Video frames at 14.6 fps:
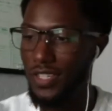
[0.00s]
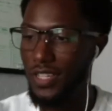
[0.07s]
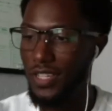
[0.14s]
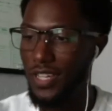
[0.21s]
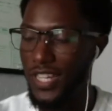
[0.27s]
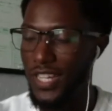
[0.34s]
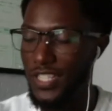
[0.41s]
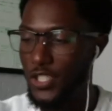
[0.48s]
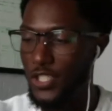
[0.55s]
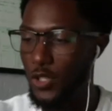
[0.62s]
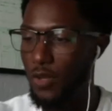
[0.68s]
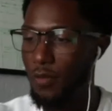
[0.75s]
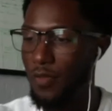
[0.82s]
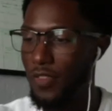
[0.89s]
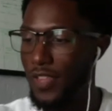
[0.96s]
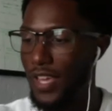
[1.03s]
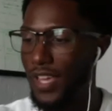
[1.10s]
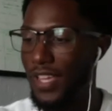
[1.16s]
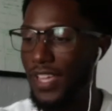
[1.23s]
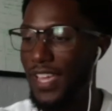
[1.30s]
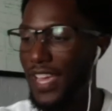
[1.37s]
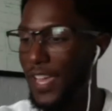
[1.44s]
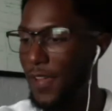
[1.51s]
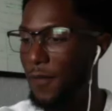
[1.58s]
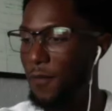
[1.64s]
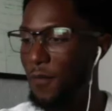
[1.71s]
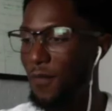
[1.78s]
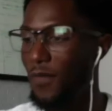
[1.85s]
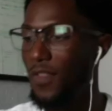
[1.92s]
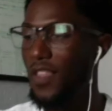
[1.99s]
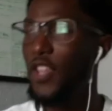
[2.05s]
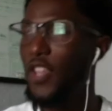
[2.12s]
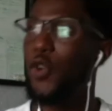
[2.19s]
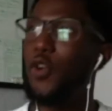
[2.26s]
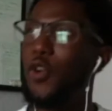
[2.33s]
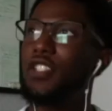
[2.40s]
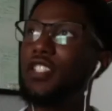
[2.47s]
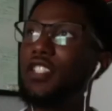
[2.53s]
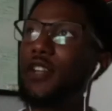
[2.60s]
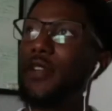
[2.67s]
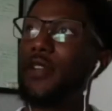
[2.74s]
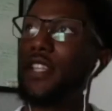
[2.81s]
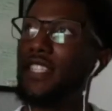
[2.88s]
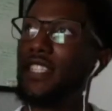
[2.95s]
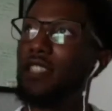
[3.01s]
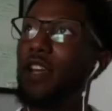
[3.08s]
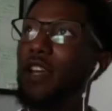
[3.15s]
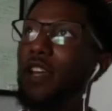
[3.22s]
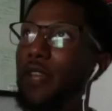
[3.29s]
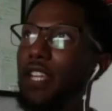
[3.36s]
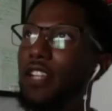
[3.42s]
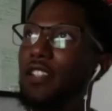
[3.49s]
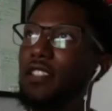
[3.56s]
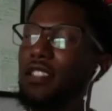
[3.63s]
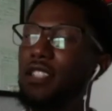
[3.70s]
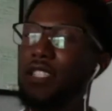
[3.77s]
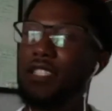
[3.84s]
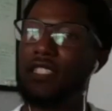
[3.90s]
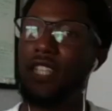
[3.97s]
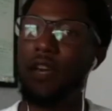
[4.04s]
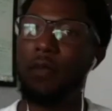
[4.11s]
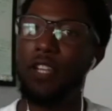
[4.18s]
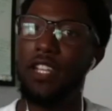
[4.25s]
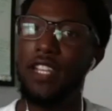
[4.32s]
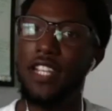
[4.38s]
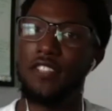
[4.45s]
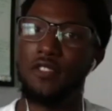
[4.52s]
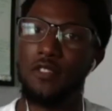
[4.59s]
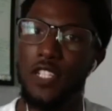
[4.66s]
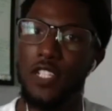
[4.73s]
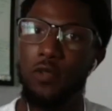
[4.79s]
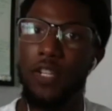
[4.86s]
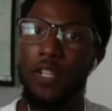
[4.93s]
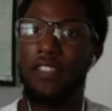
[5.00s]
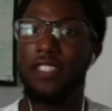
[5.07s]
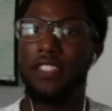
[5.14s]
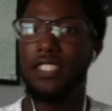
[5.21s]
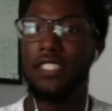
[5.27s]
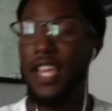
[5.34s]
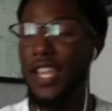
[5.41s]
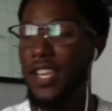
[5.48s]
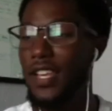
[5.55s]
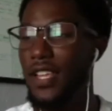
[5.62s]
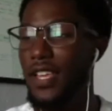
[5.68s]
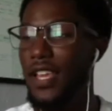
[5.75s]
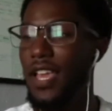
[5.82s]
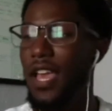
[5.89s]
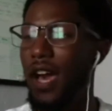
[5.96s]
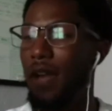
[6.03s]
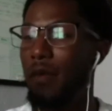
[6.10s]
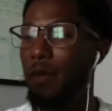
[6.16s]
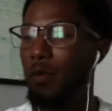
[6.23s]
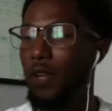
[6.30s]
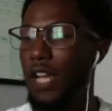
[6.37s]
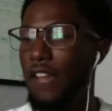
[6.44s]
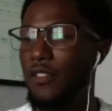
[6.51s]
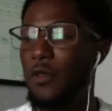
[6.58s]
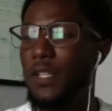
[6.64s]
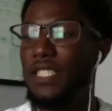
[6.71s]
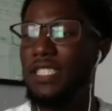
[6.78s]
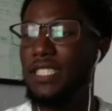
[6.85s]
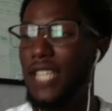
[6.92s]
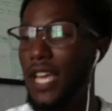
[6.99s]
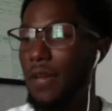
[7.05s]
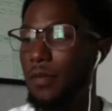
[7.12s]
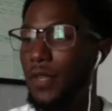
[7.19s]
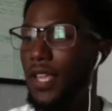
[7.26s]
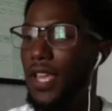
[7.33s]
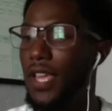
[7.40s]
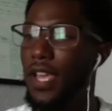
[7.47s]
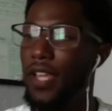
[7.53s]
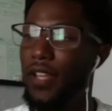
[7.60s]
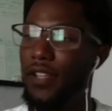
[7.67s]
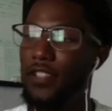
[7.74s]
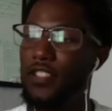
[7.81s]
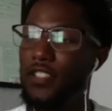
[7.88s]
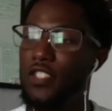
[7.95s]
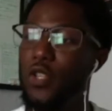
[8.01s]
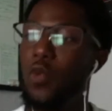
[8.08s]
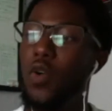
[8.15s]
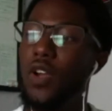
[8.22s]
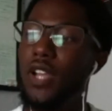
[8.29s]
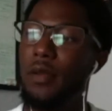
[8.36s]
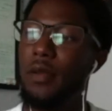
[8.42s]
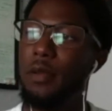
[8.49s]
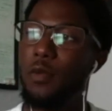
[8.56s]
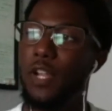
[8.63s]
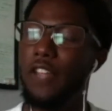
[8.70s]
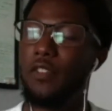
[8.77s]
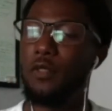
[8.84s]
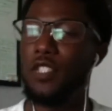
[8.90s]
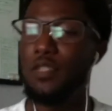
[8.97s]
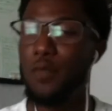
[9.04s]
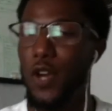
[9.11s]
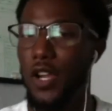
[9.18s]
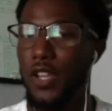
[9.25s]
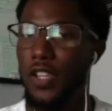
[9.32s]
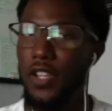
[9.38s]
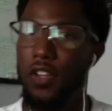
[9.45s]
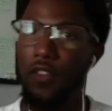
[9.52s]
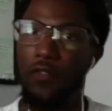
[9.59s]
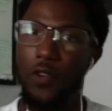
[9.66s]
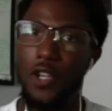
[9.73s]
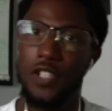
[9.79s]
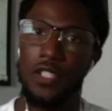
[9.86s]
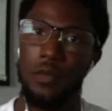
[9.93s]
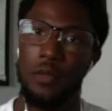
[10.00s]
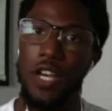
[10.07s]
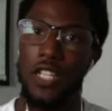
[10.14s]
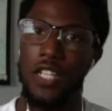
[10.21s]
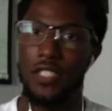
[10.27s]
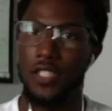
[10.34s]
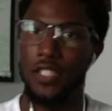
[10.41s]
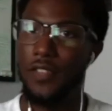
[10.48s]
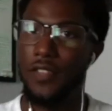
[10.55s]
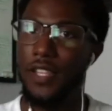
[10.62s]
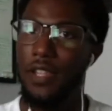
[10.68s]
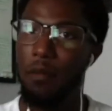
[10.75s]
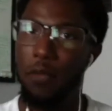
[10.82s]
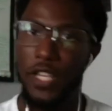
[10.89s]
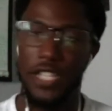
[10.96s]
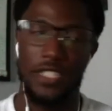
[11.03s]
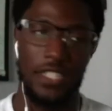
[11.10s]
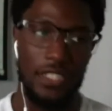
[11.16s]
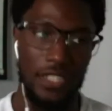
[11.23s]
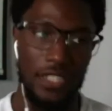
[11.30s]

I showed them that, hey, in order to generate this amount of meetings, this is how many connection requests we would have to send, how many people would have to accept, and so on, how many people would have to respond and then convert into positive and then meetings itself.